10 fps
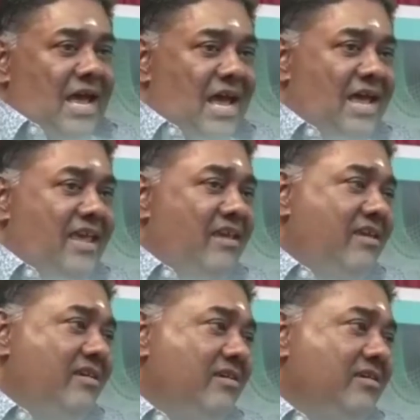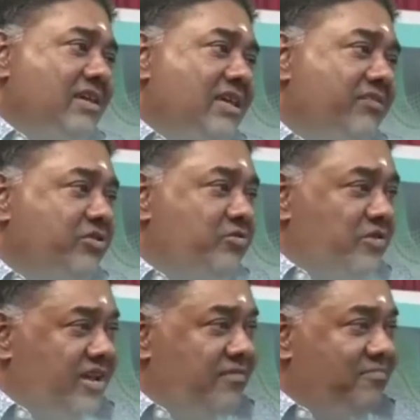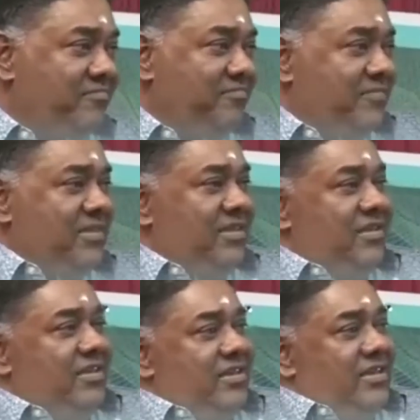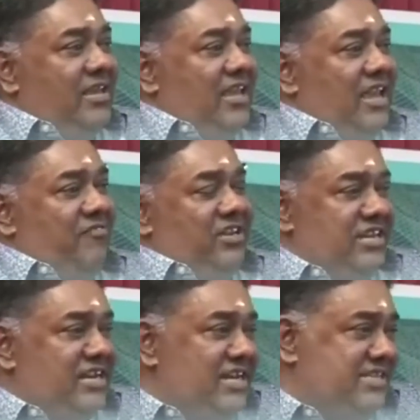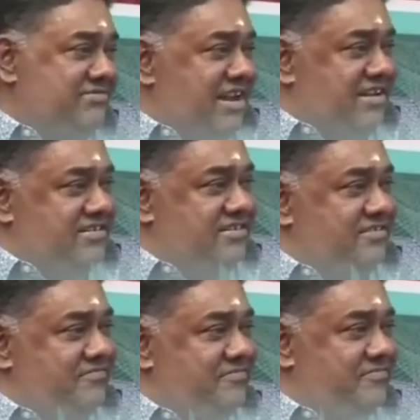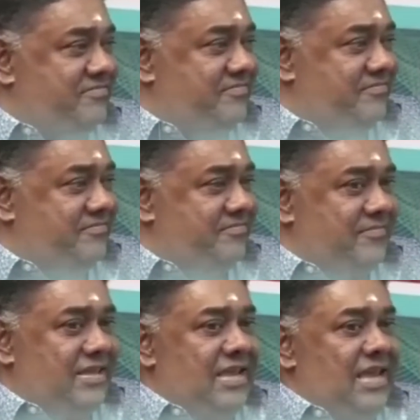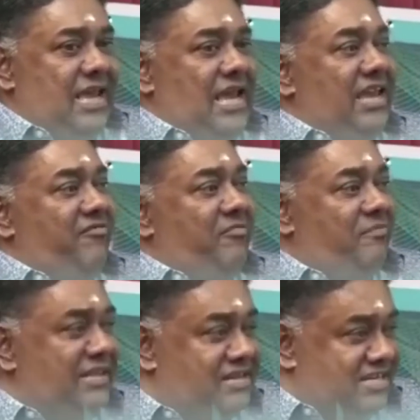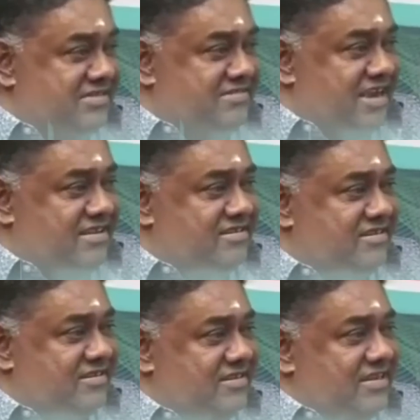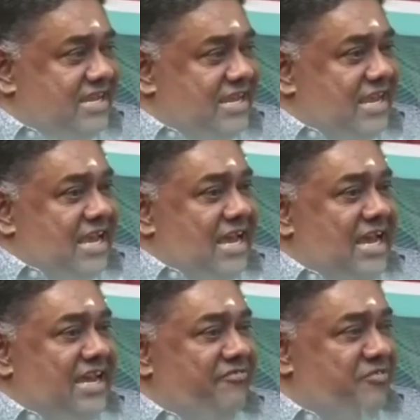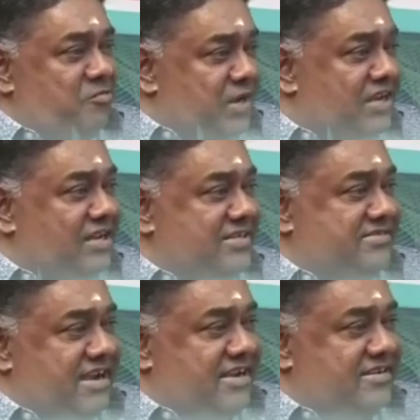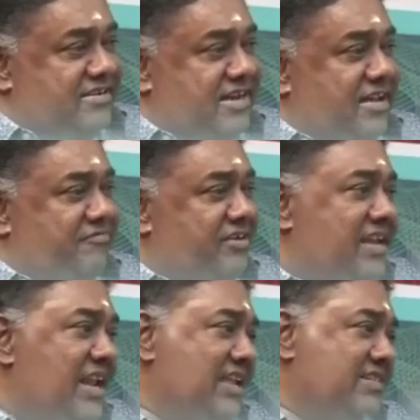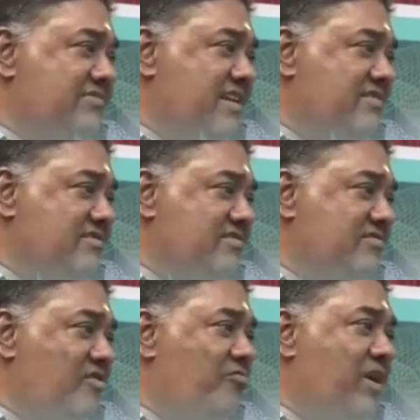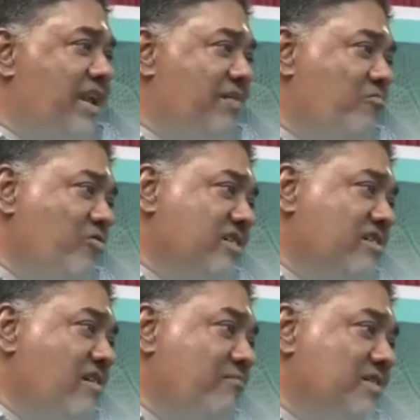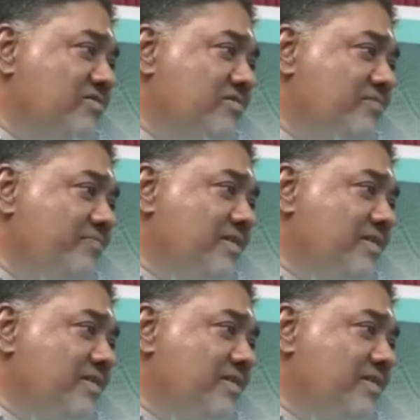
I, even today, have a yearly strategy, I have a monthly strategy, I have a weekly strategy, and I have a daily strategy of what I want to accomplish.